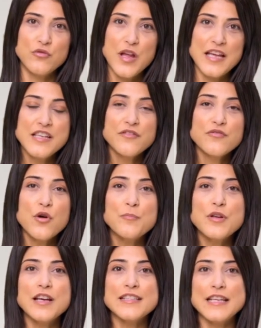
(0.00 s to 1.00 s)
writing
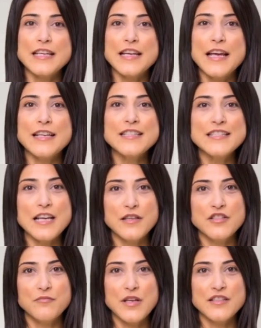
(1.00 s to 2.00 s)
formulas in an Excel
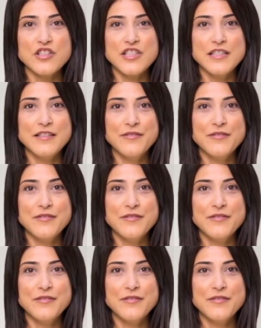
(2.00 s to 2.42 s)
spreadsheet.